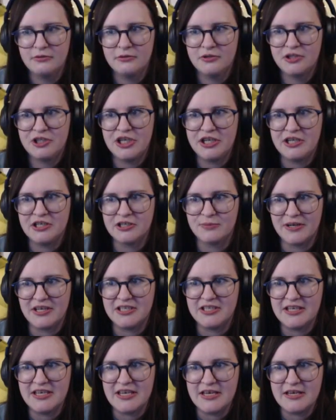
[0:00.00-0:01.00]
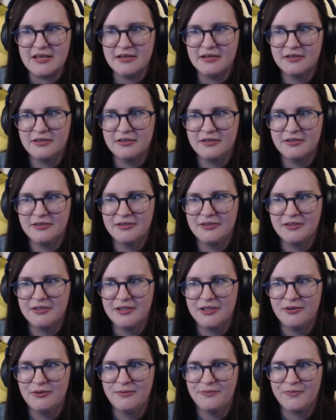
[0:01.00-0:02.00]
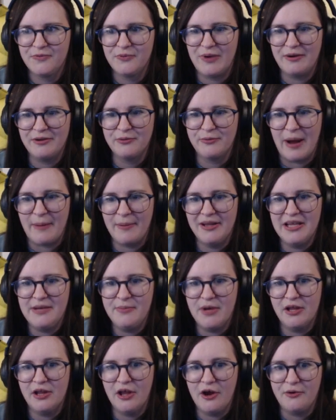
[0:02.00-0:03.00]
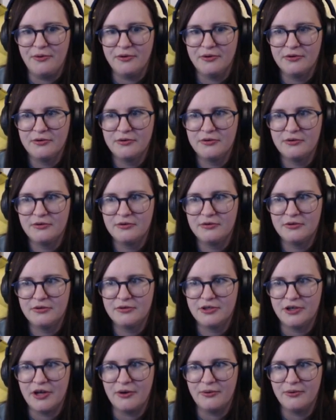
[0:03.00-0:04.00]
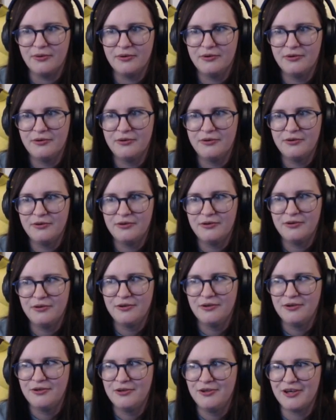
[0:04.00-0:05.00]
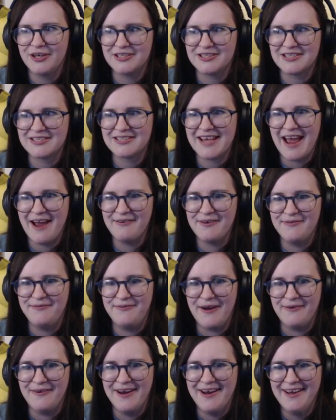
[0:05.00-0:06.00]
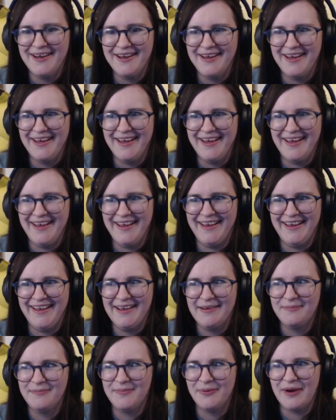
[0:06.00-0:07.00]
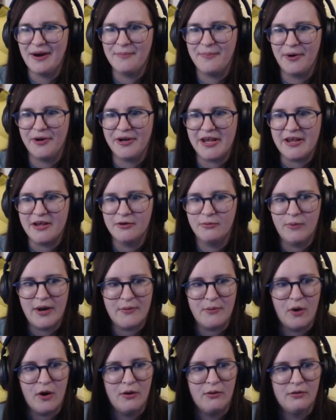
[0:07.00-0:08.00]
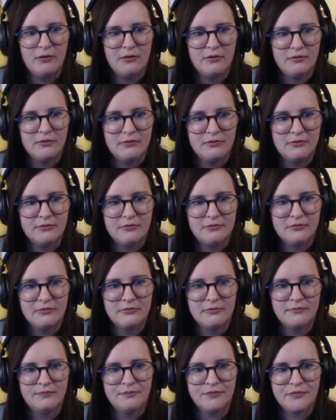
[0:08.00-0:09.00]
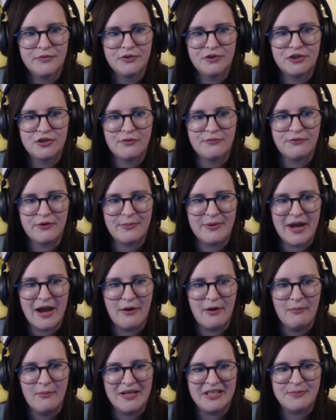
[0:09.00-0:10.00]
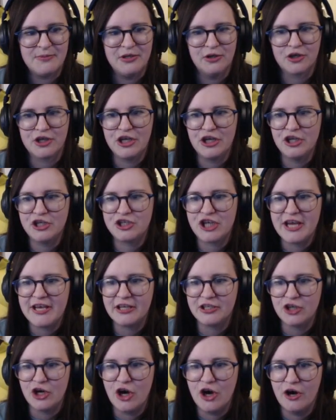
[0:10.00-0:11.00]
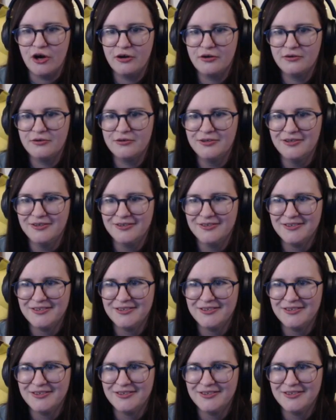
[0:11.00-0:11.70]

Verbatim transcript: Chica's ready to eat. Why would the rabbit leave me alone? Don't know. Look, it's a scary ferret. Ah! but where Bonnie? Wait, what? Don't freak me out. I'm meant to be looking at the Chica door!